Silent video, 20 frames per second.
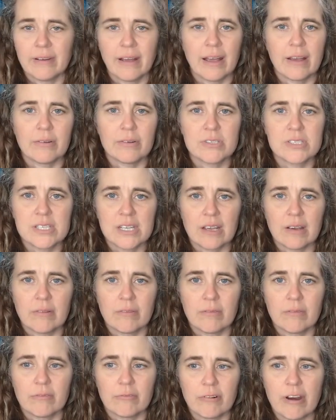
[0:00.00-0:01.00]
I was
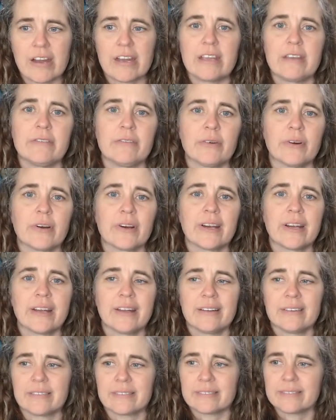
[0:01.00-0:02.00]
ready for it.
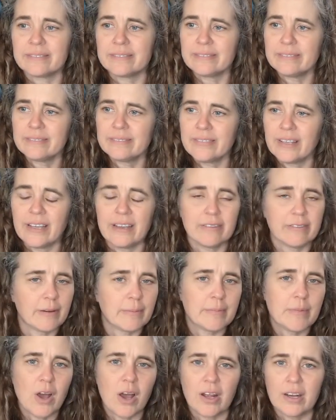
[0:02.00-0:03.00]
If
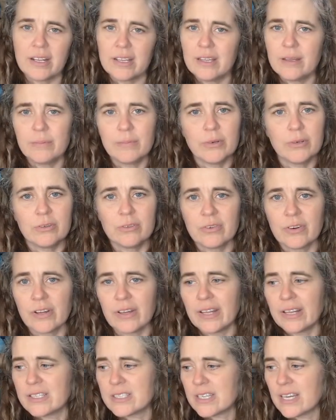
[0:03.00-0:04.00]
I'm not in the mood for
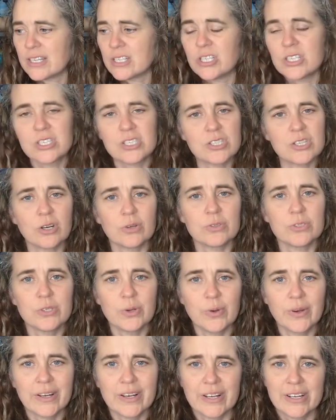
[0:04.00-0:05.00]
this, I just don't
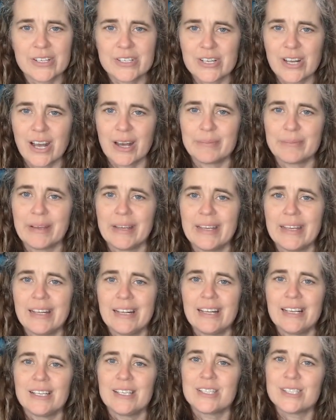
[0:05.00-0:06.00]
do a good job.
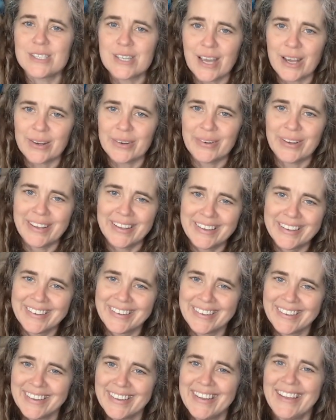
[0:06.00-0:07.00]
So
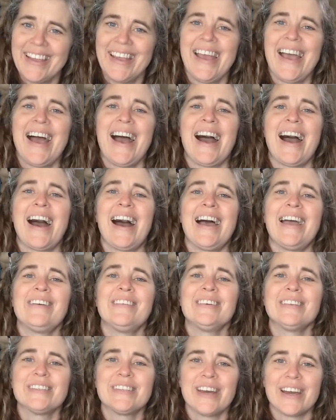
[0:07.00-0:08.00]
I
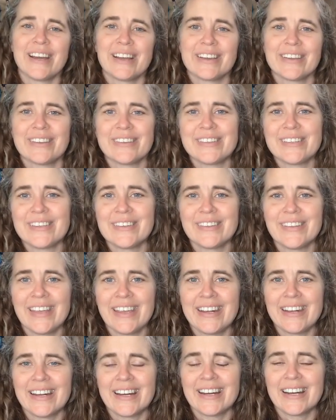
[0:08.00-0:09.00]
will talk to you
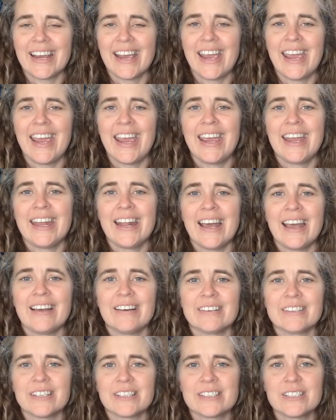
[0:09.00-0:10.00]
later, and I
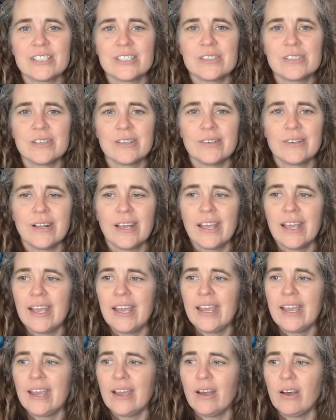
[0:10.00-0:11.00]
will talk to you soon.
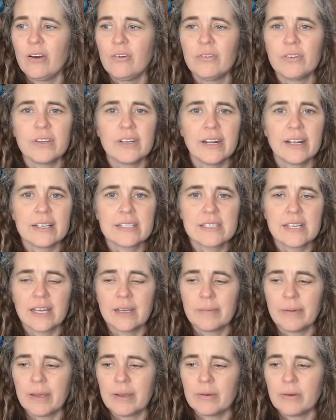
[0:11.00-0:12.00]
Hopefully next
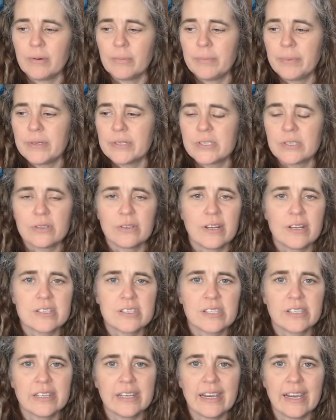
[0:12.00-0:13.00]
time I won't be so
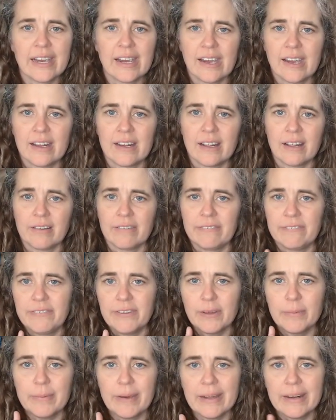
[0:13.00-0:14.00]
nasally and I'll
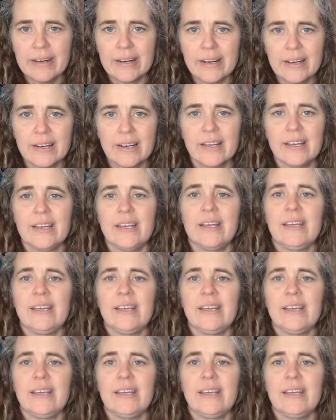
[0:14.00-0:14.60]
feel better.